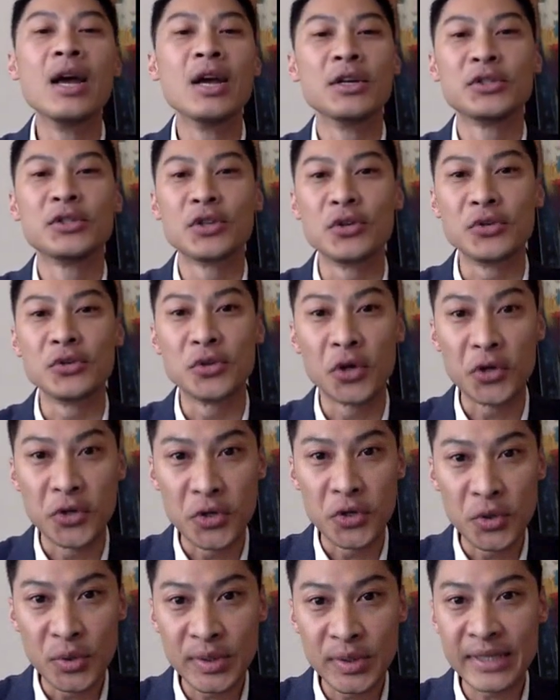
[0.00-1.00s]
So you're
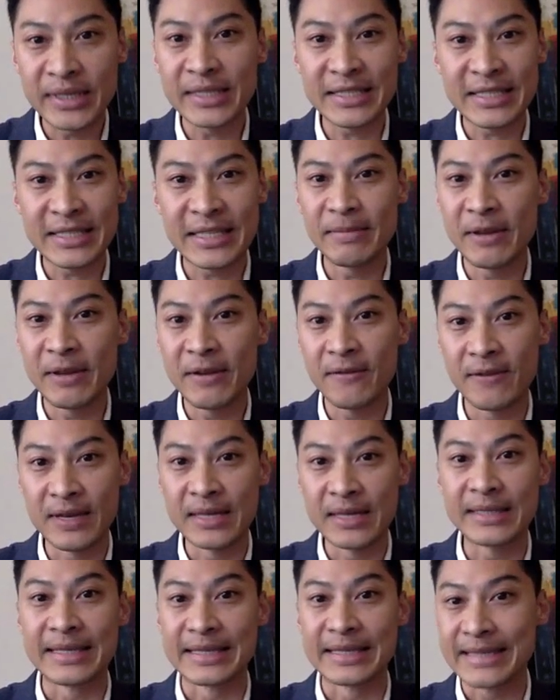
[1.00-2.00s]
using a
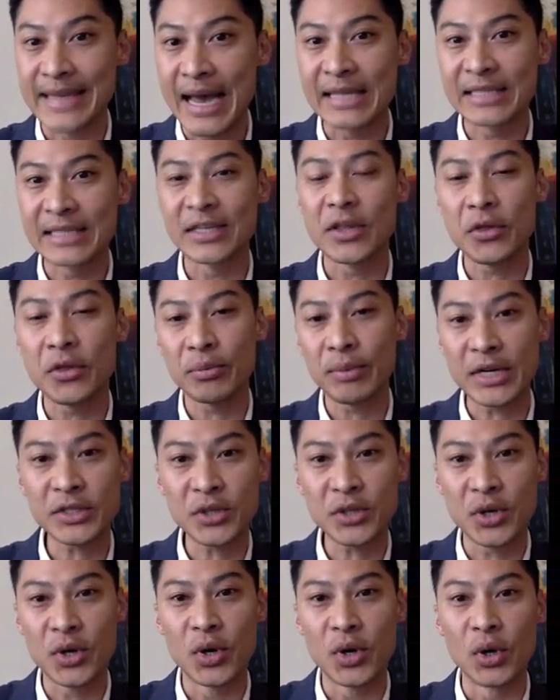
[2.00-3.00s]
CBV to set as a
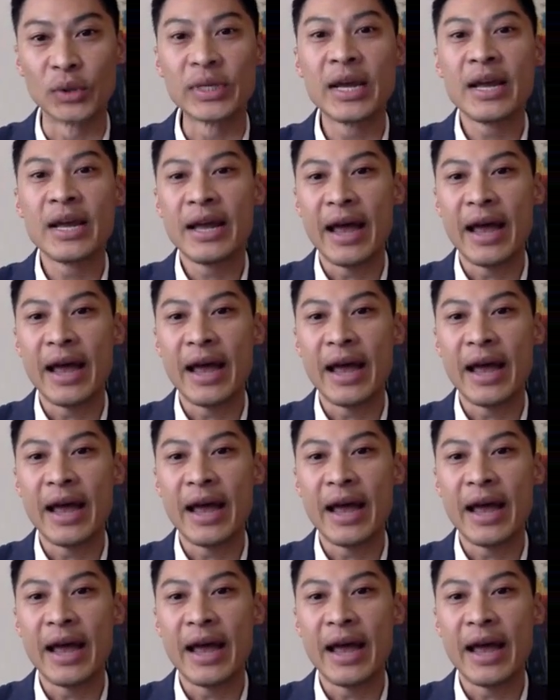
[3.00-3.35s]
threshold,